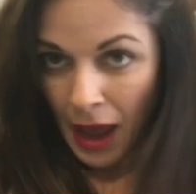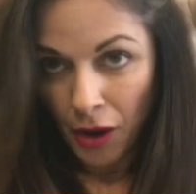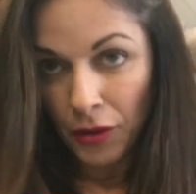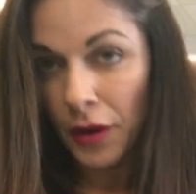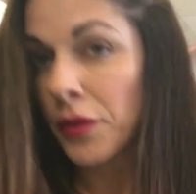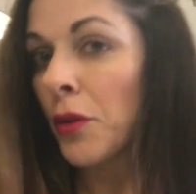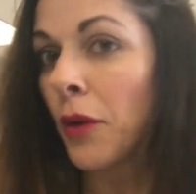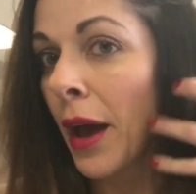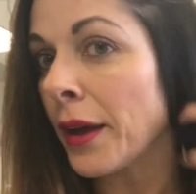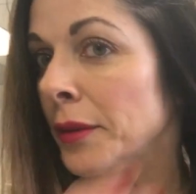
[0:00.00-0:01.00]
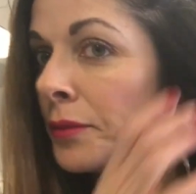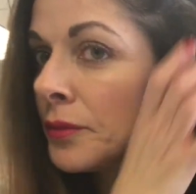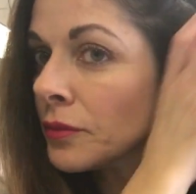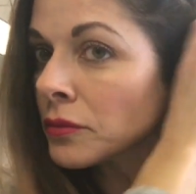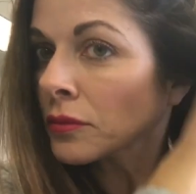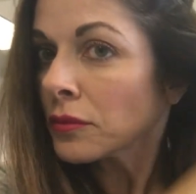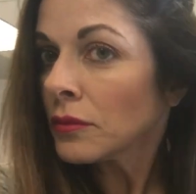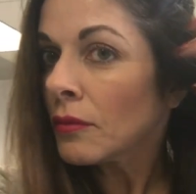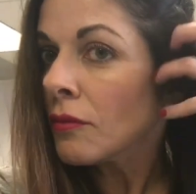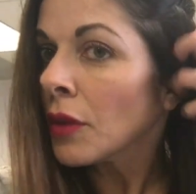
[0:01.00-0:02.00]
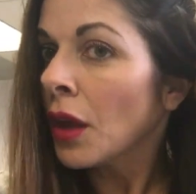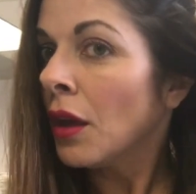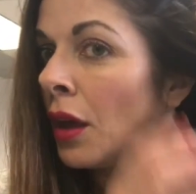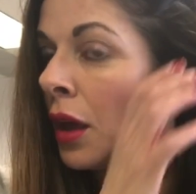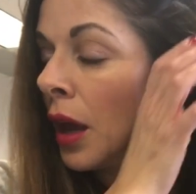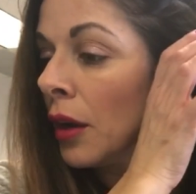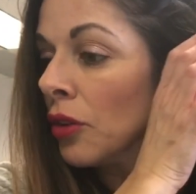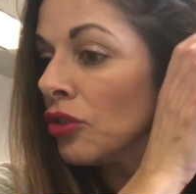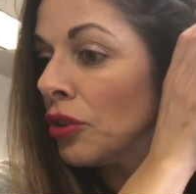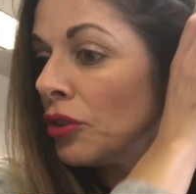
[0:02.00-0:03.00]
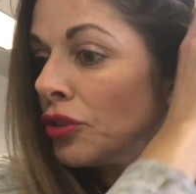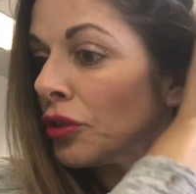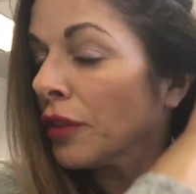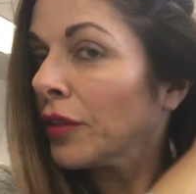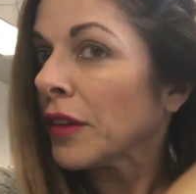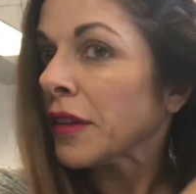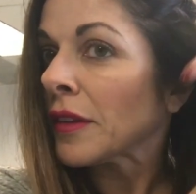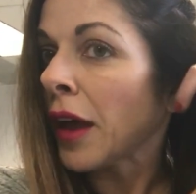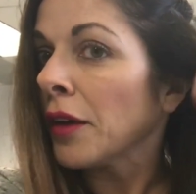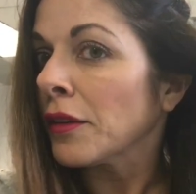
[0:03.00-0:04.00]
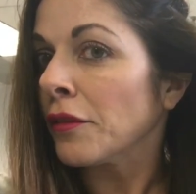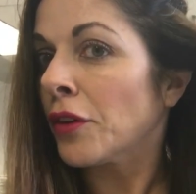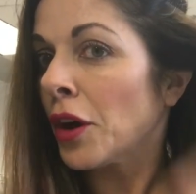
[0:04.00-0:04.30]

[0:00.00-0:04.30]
out of your way. And I'll show you 2 different styles of